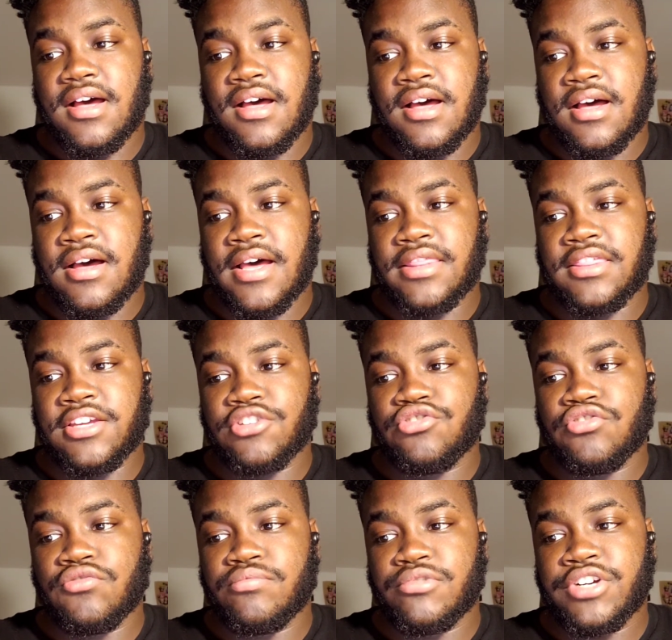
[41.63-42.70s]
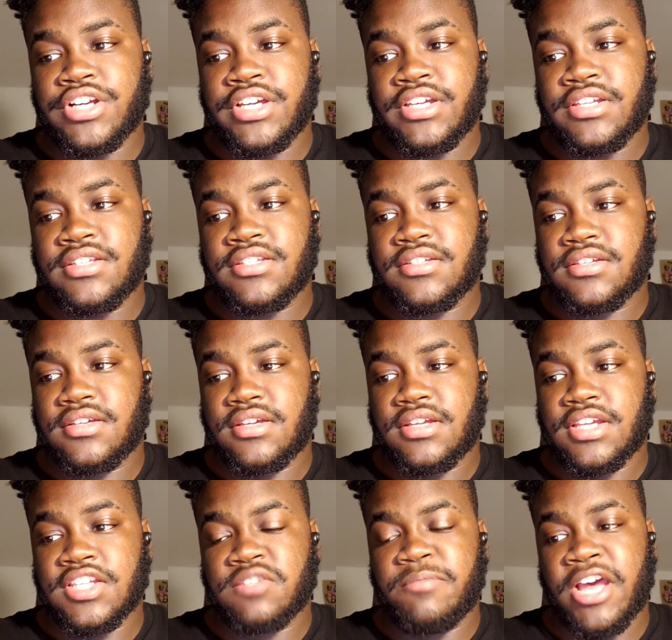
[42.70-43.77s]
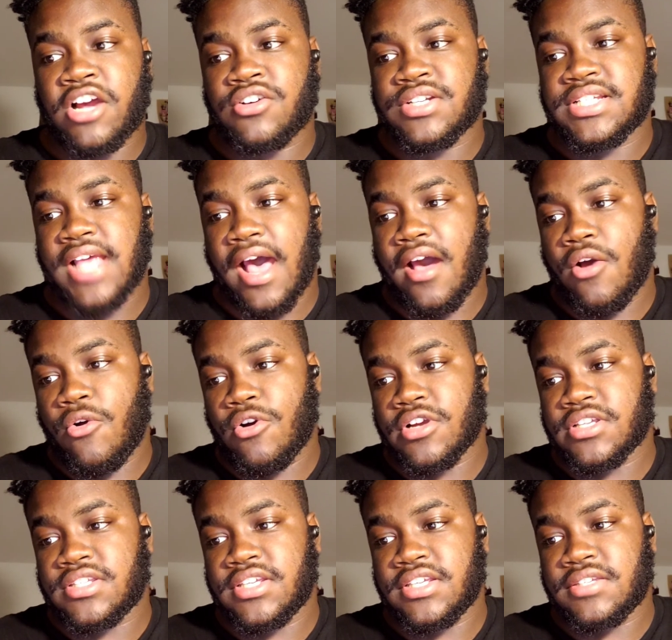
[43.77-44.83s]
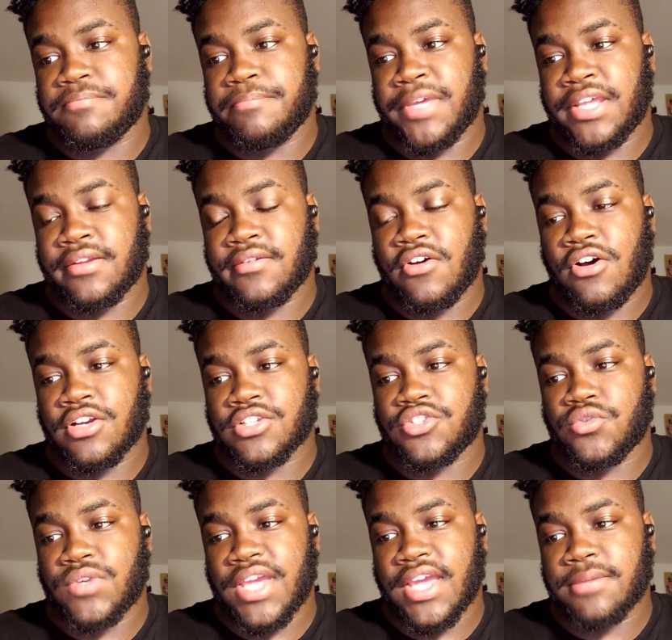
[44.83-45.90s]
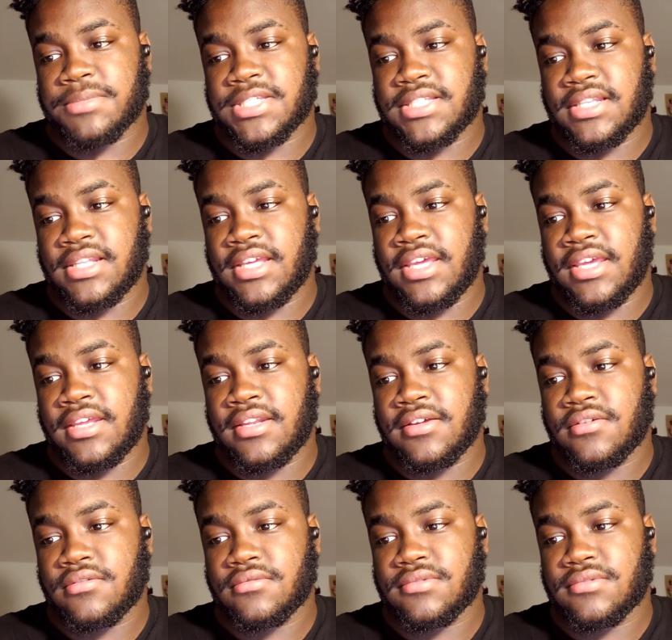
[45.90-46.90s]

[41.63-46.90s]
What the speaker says: I think Drew Brees gets back on his high horse. He's been on a 2-game skid.